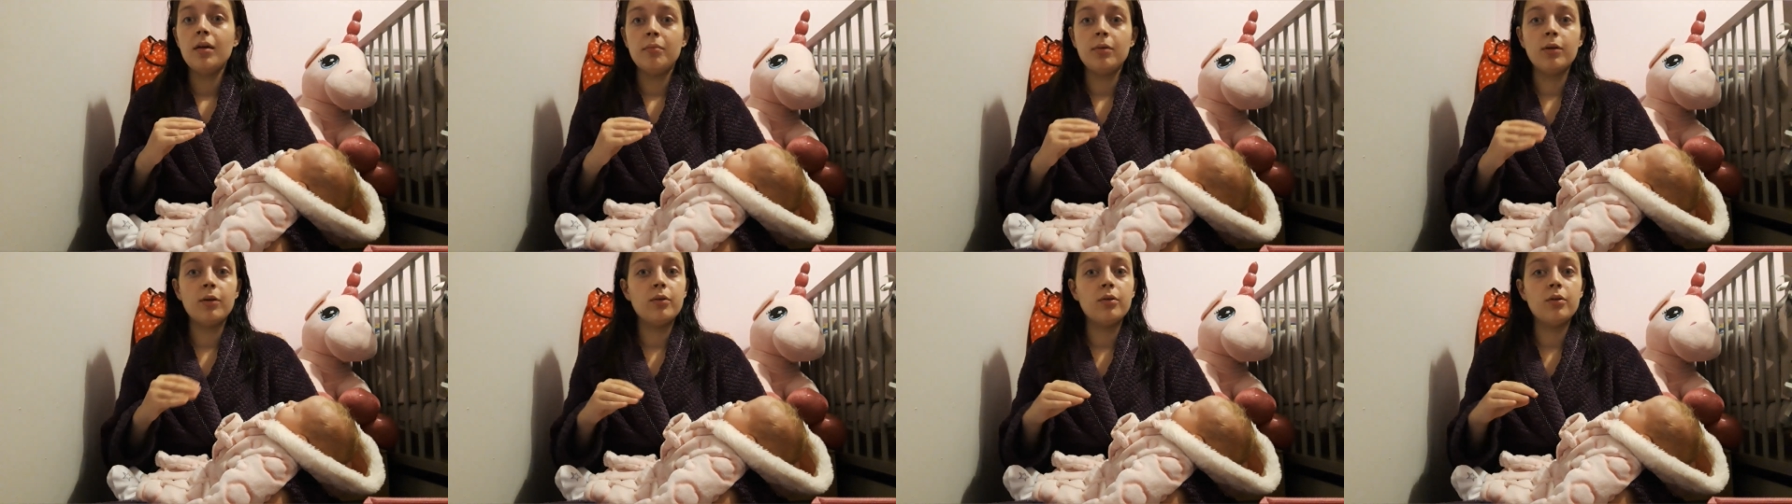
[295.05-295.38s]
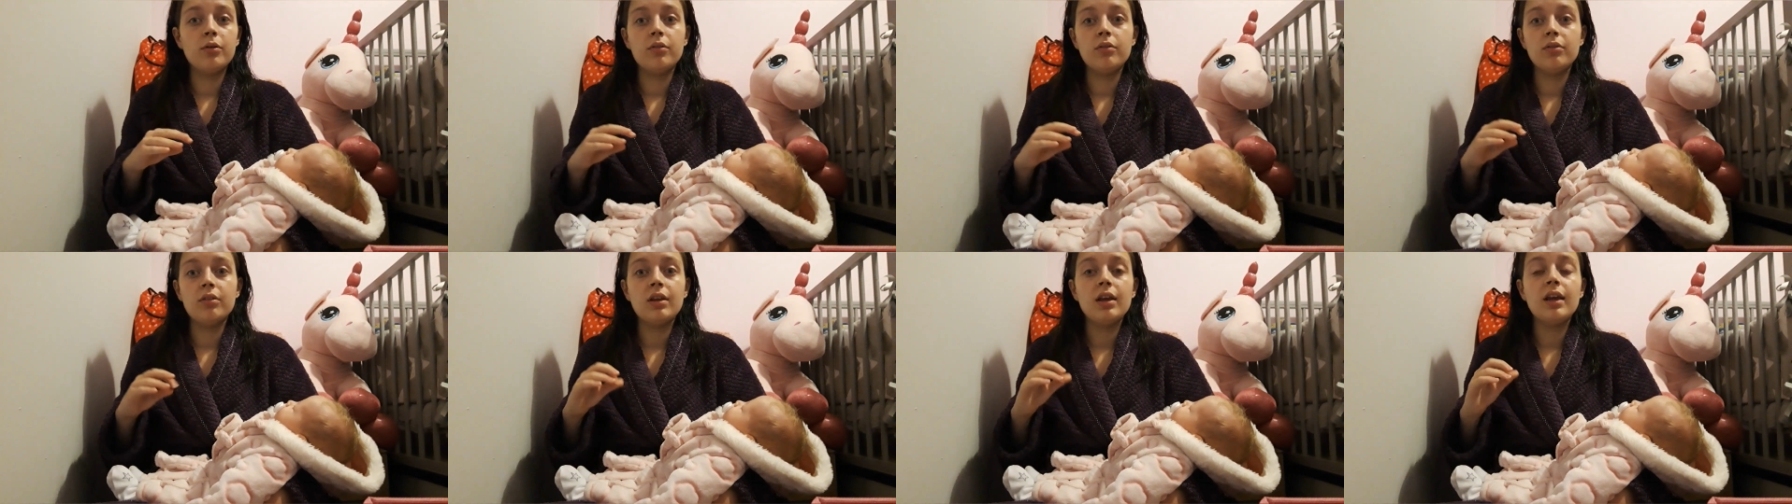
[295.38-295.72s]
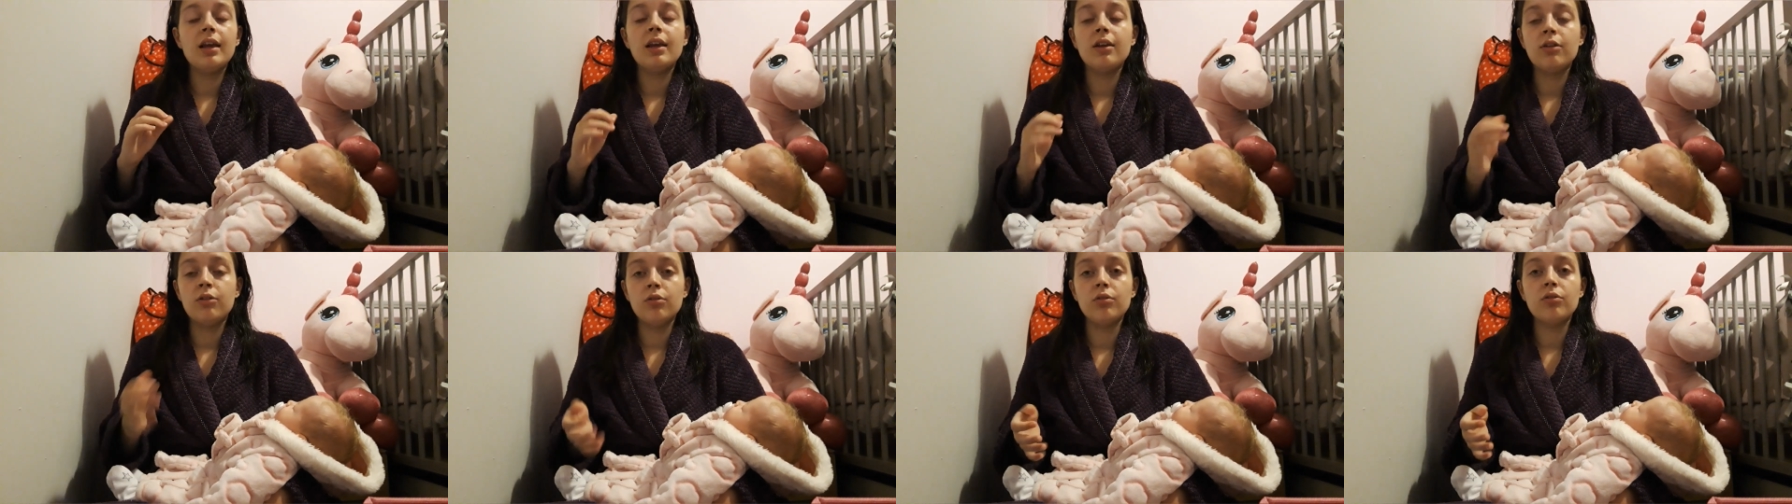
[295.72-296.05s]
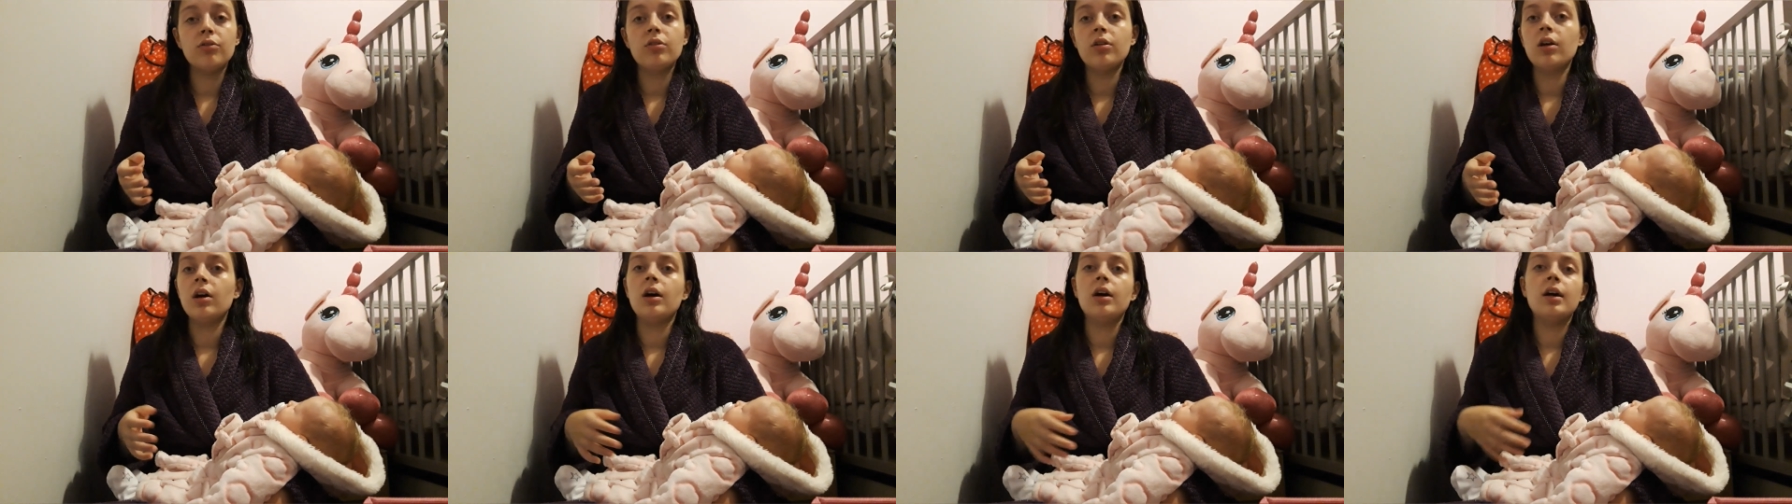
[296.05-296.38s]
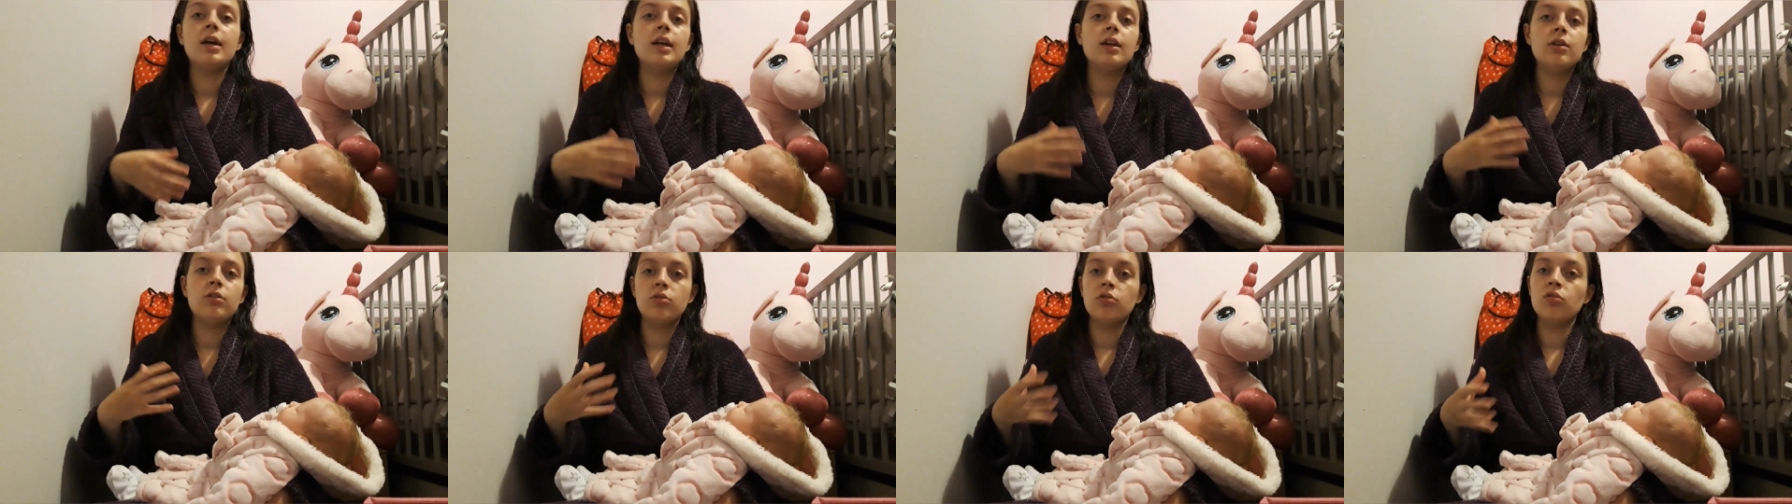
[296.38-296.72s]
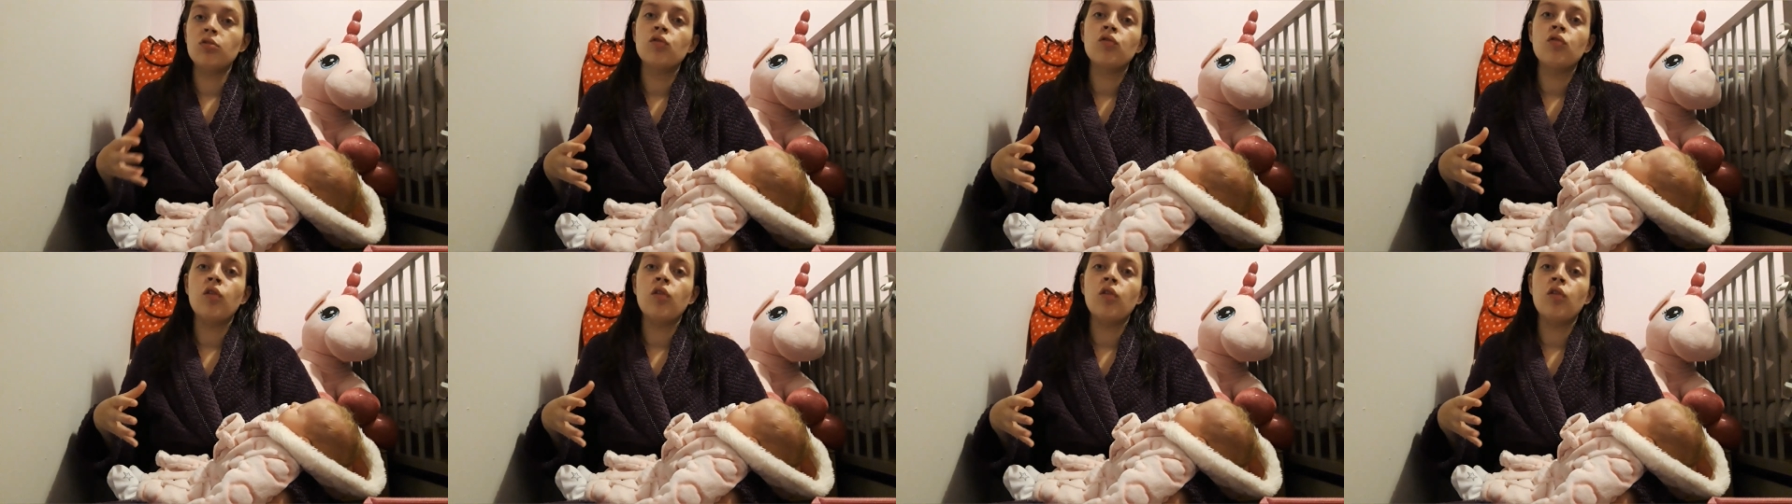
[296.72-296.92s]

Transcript: because it does hurt, it does